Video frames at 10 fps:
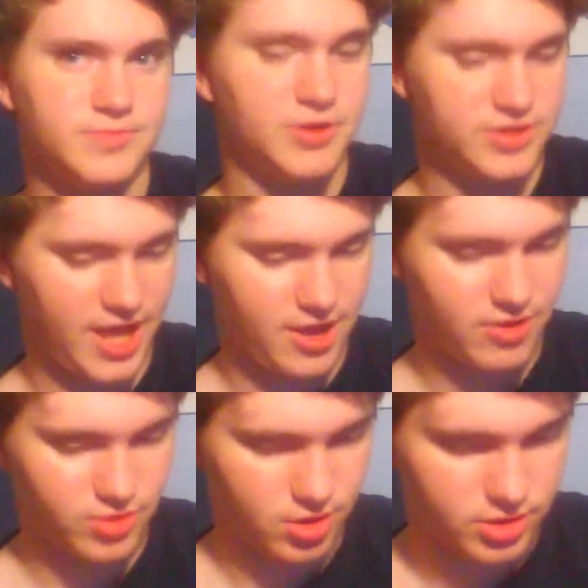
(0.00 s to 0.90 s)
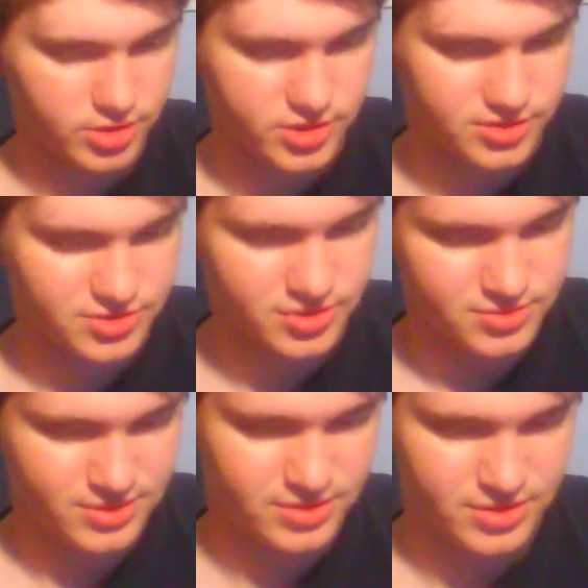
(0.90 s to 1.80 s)
are put down on Earth.
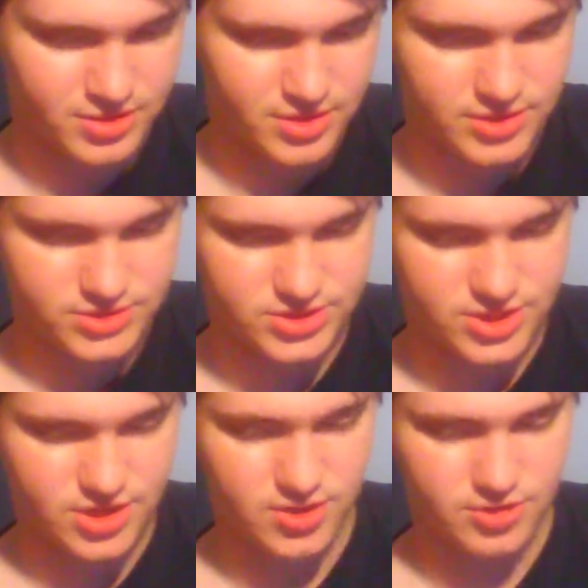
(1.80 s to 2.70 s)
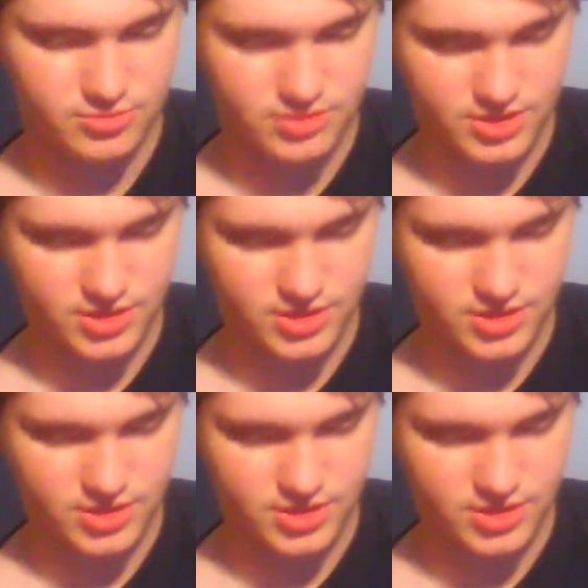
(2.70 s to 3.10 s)
So,